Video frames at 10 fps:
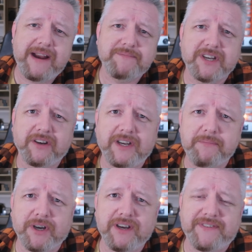
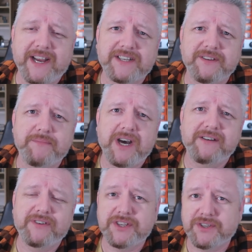absolutely perfect and
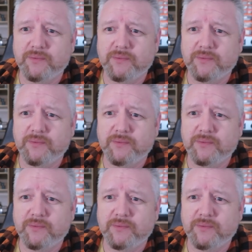marvelous